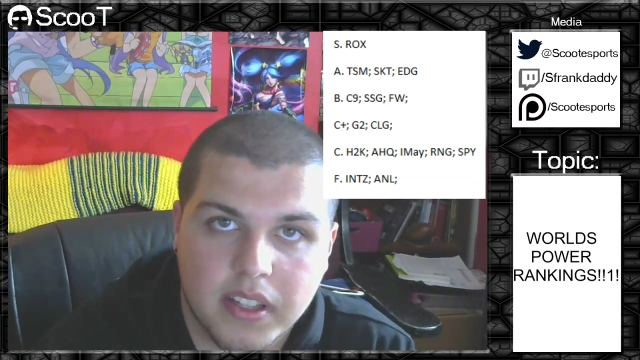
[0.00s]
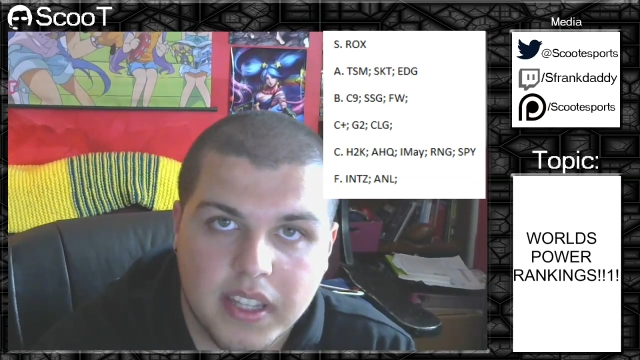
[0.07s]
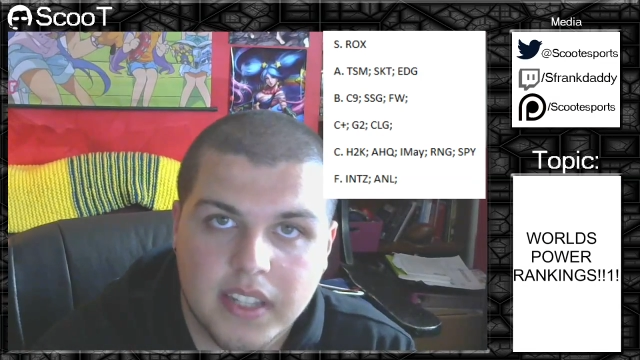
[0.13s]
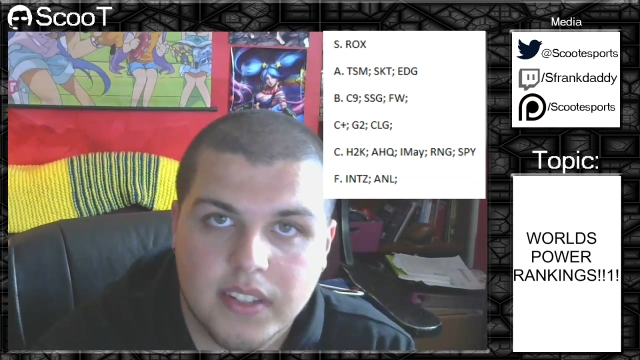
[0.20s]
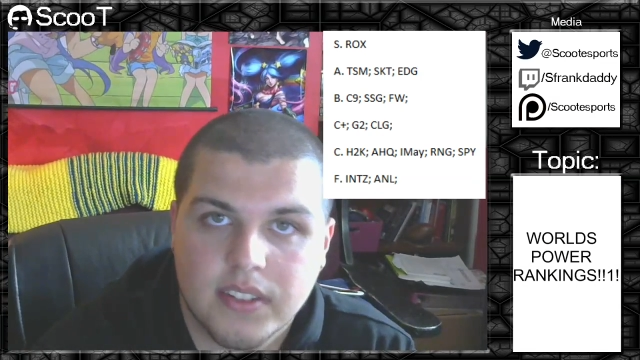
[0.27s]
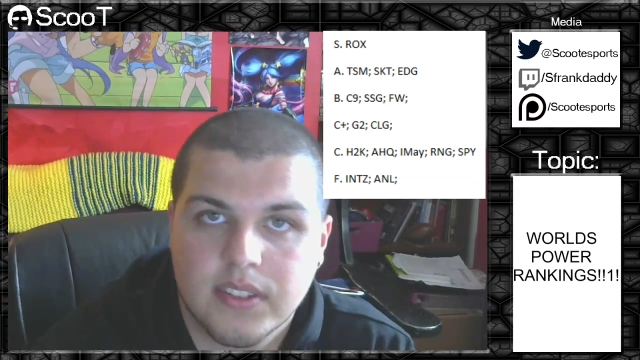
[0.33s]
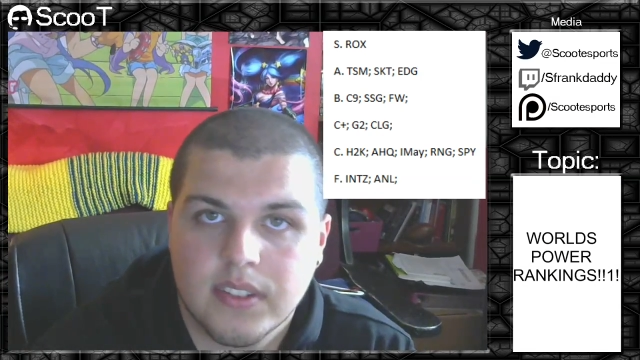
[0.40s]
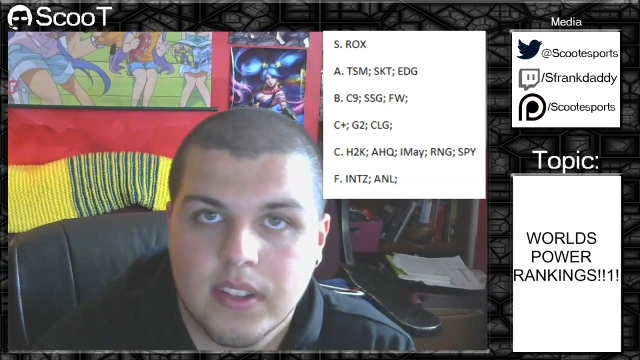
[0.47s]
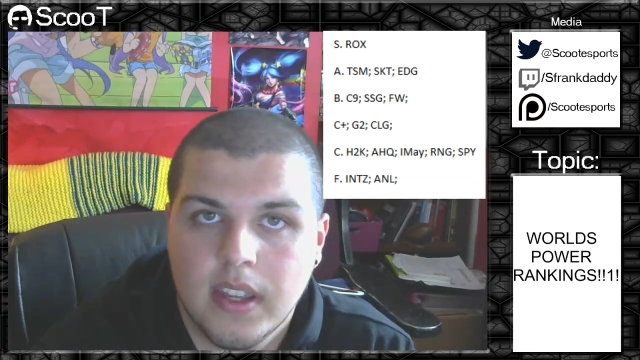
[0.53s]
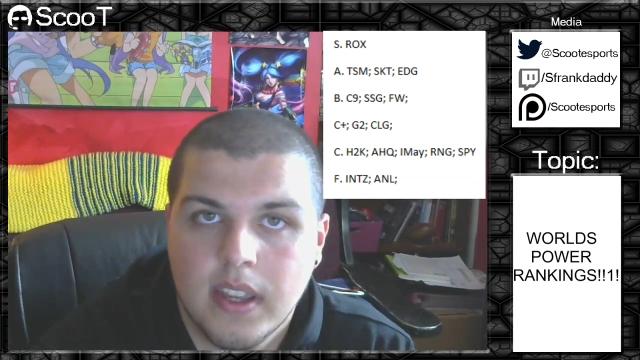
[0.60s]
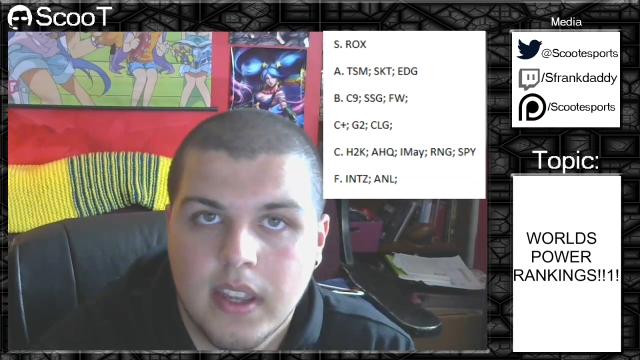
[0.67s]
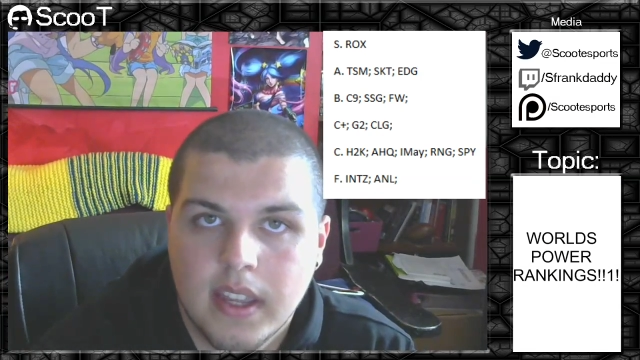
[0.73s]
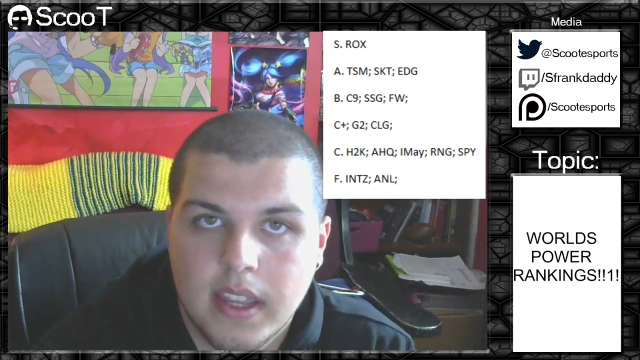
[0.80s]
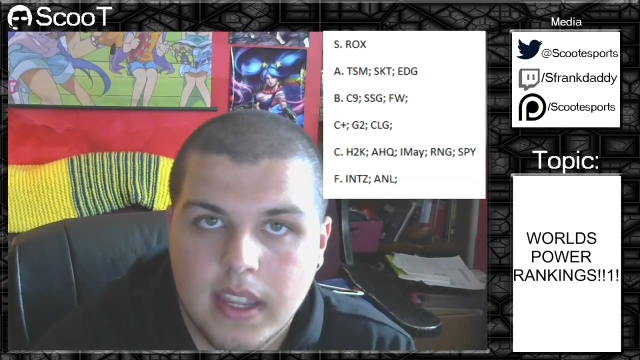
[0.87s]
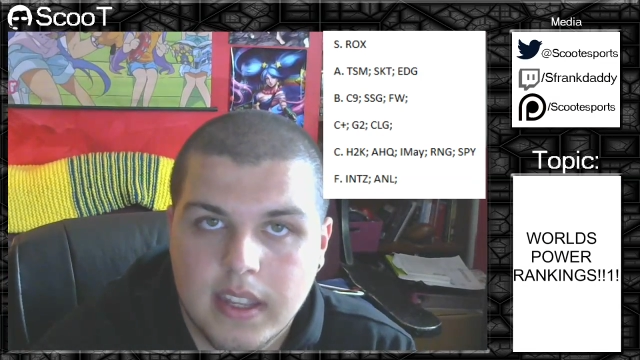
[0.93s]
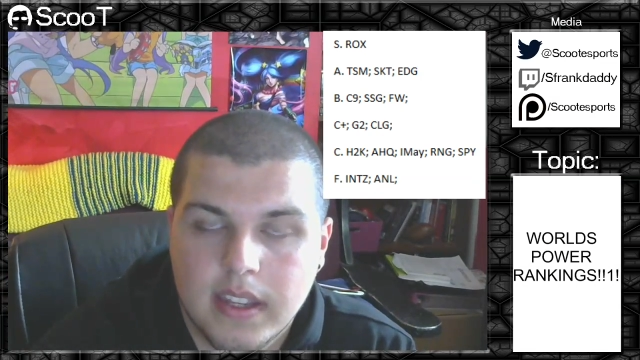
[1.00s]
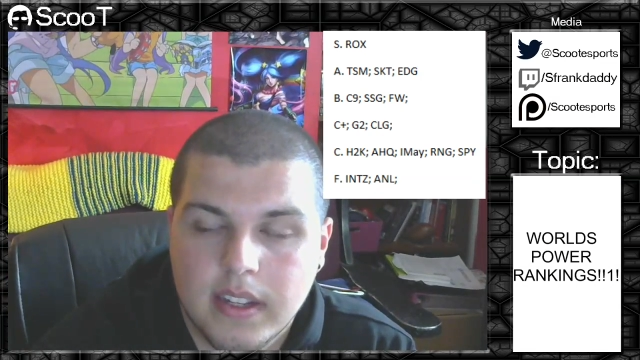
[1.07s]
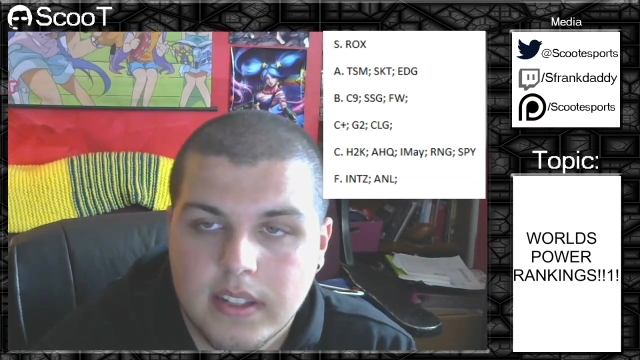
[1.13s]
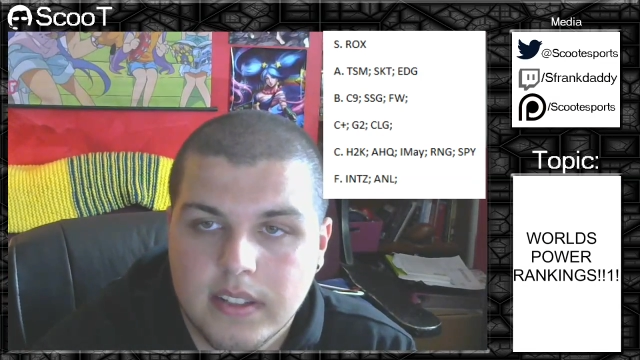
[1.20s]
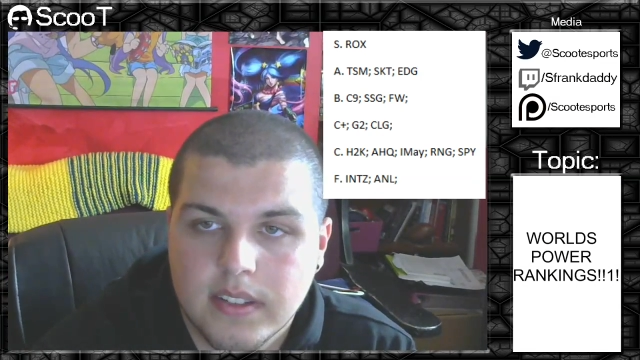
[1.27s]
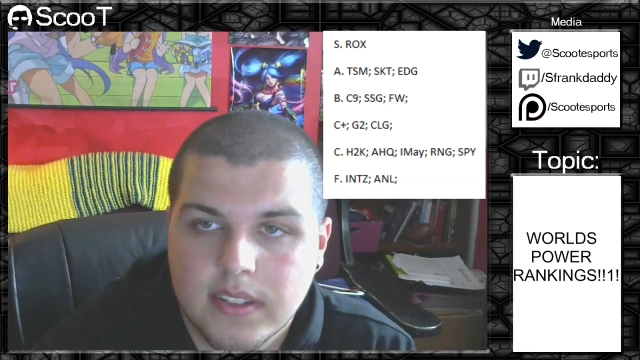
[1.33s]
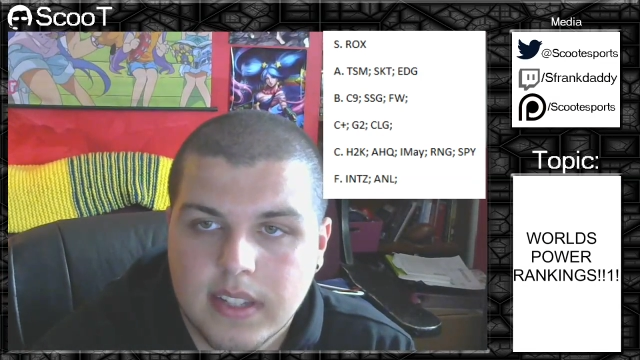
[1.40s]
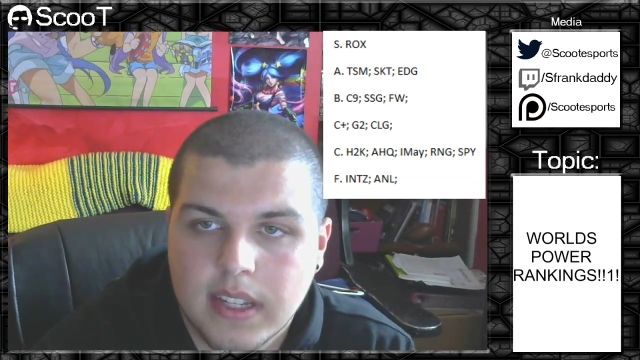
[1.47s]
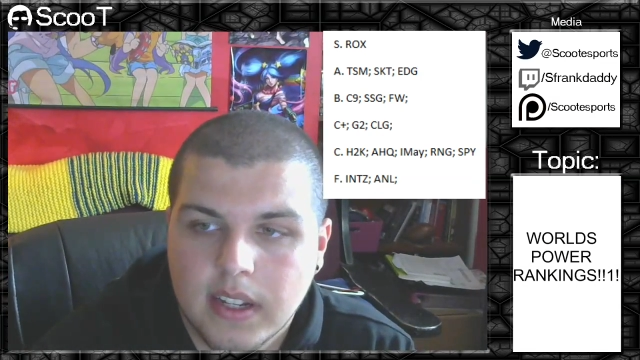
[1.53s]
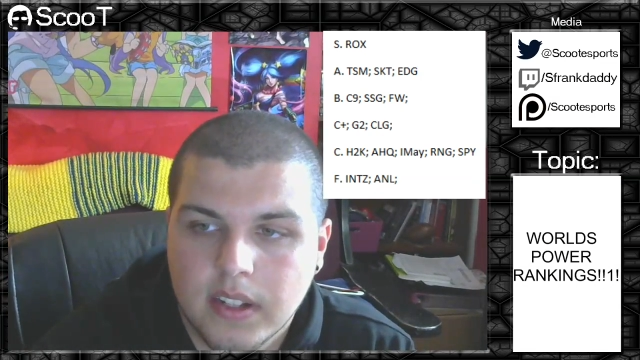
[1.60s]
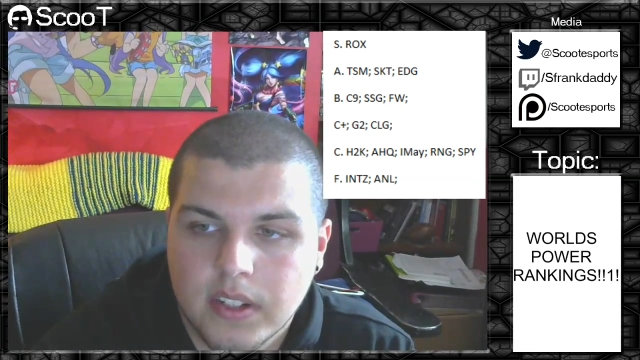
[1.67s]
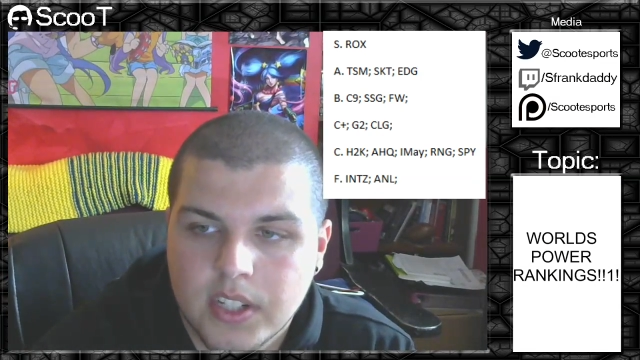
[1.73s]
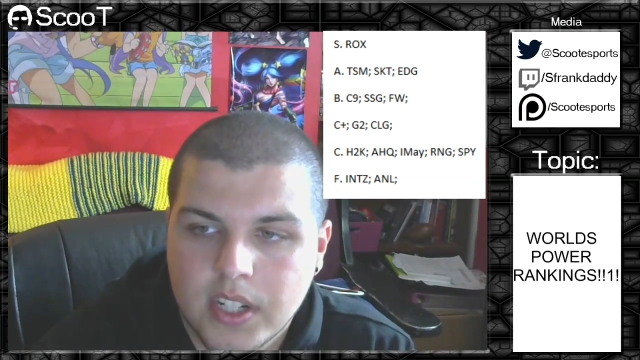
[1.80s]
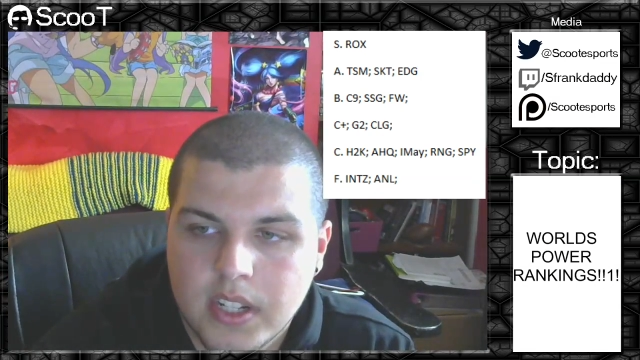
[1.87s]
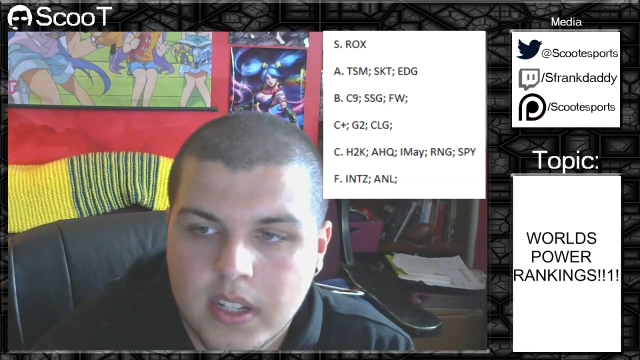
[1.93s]
links in
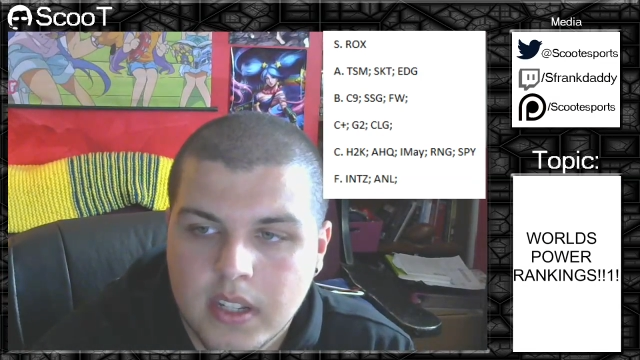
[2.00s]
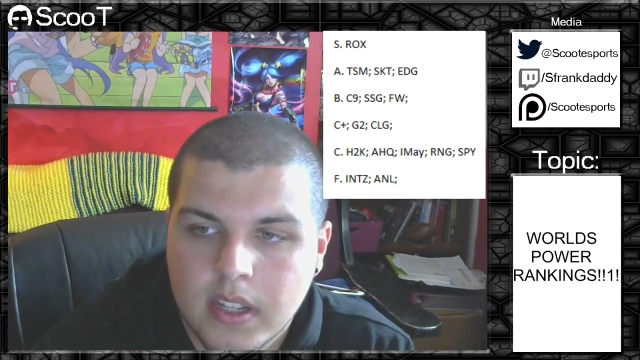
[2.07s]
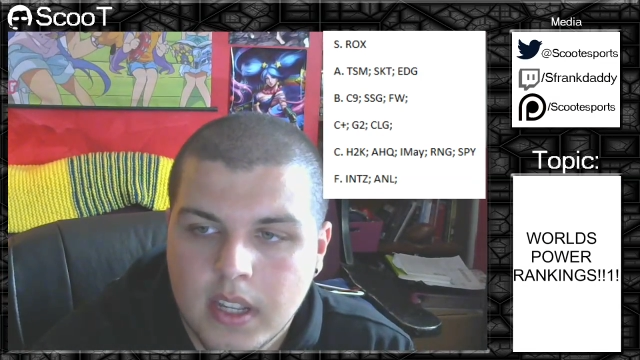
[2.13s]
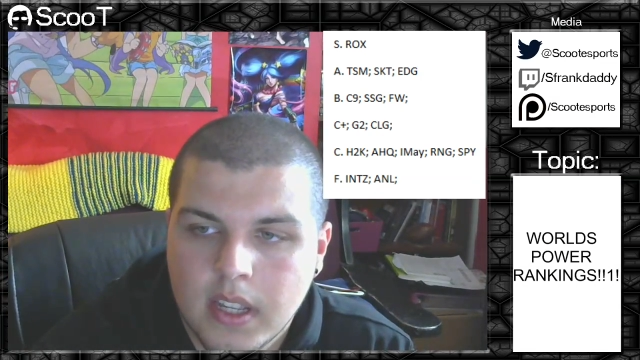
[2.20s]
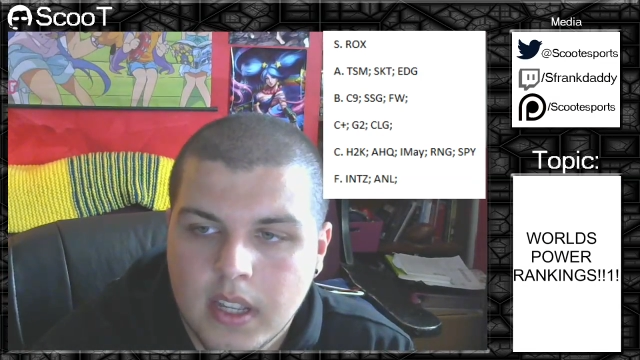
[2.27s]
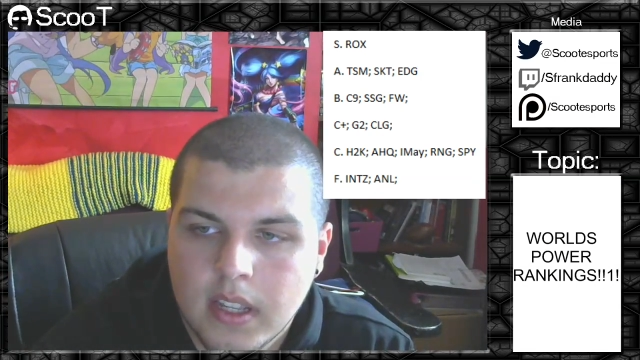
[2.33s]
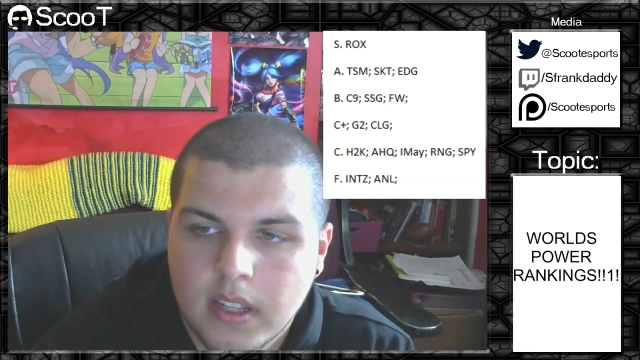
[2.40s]
CLG.